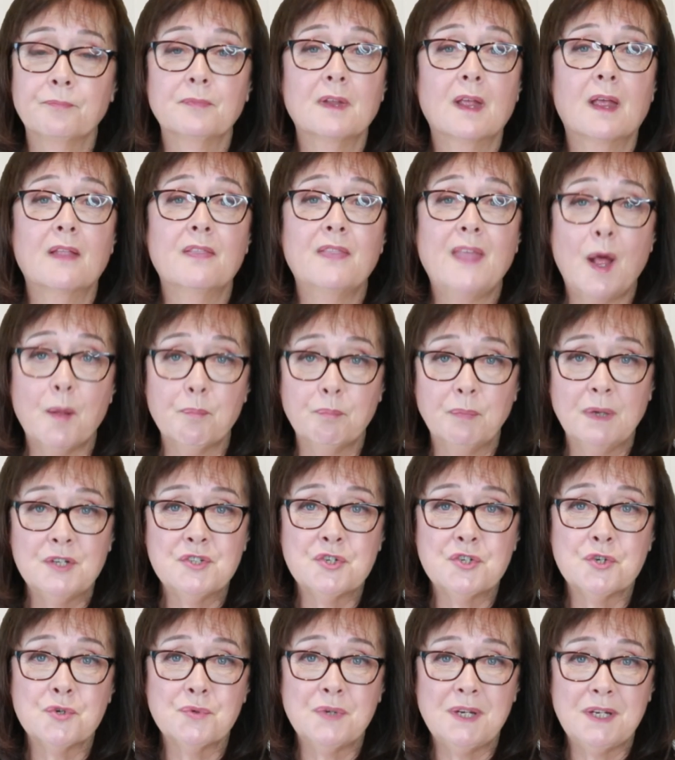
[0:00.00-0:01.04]
That means
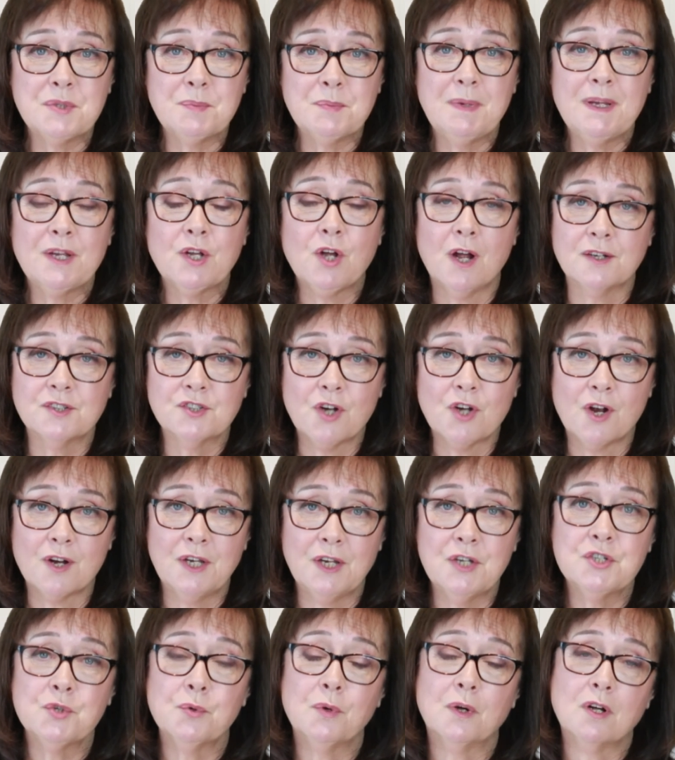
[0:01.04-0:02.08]
you need to be talking
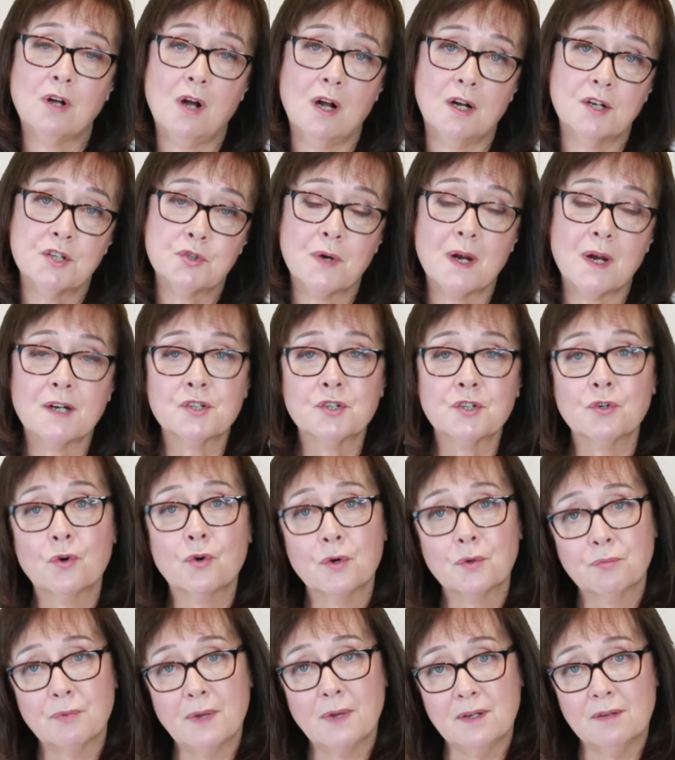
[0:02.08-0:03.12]
to a contractor or a
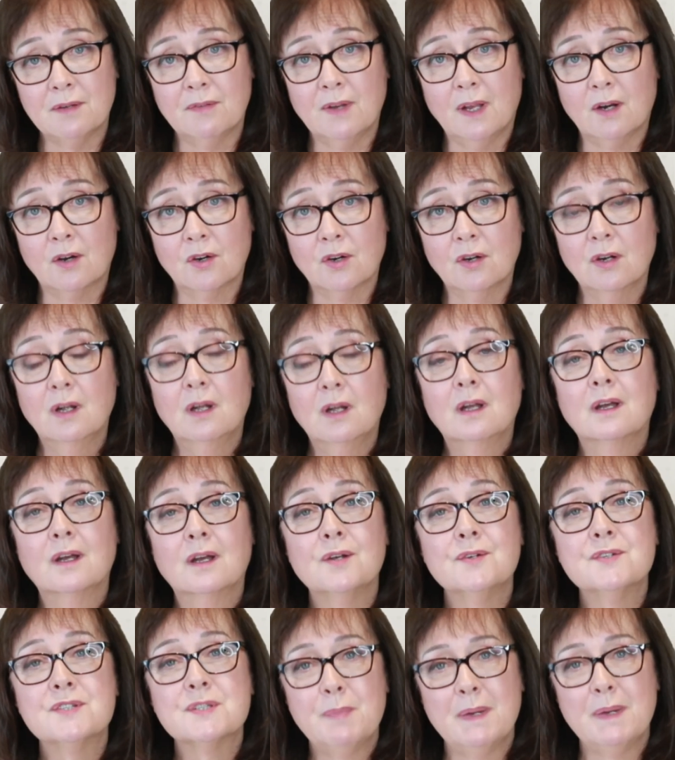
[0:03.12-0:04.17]
renovator who
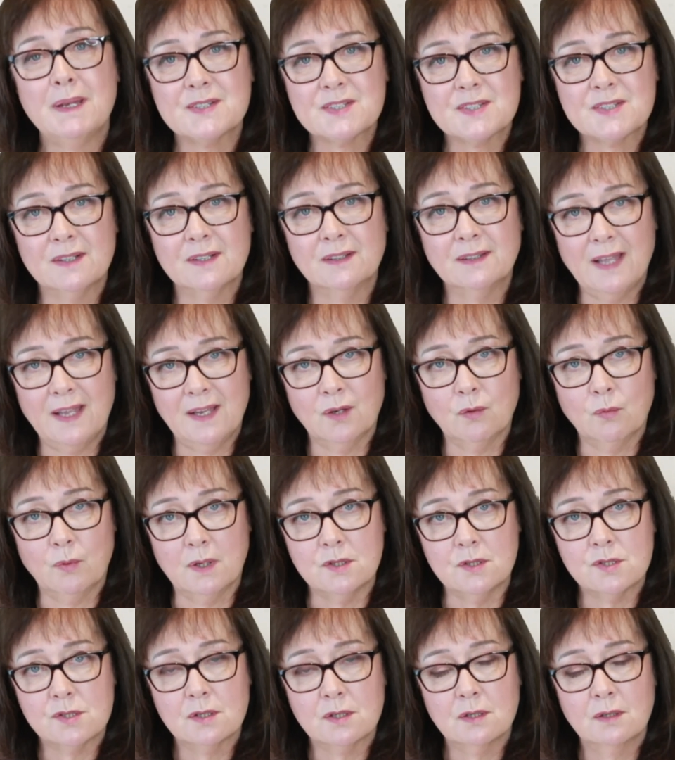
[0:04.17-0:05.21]
speaks the
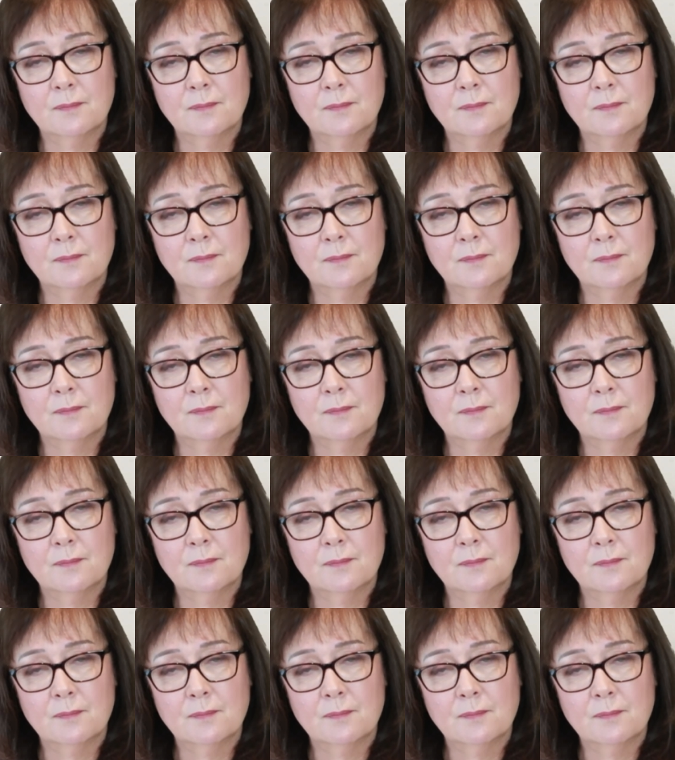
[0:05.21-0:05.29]
language.